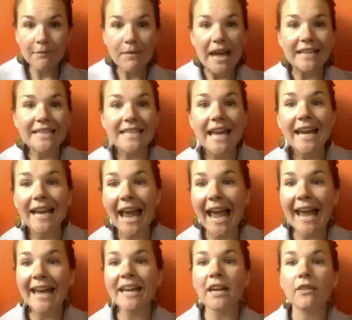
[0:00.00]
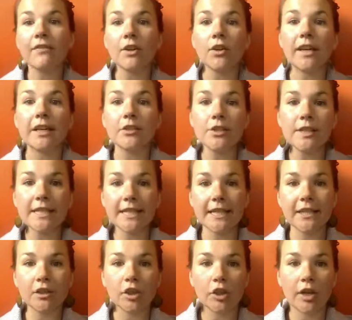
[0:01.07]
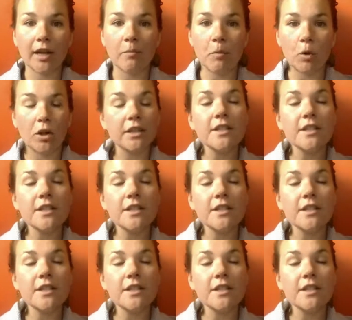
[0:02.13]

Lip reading: and saying, hey, if you're interested in learning more,